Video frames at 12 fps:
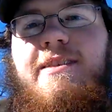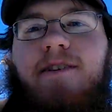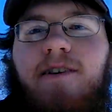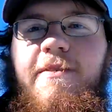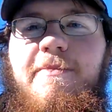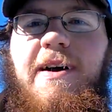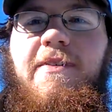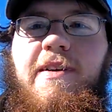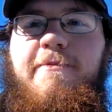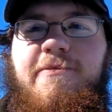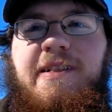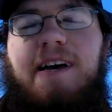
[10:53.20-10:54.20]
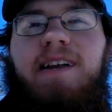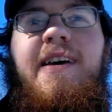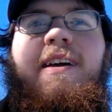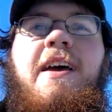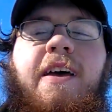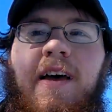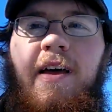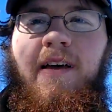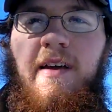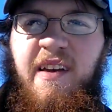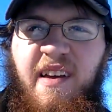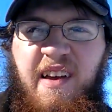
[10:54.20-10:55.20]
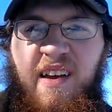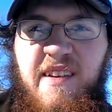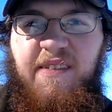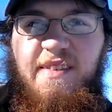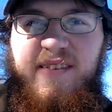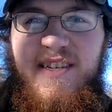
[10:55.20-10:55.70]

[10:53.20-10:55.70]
kind of talk about what I'm planning for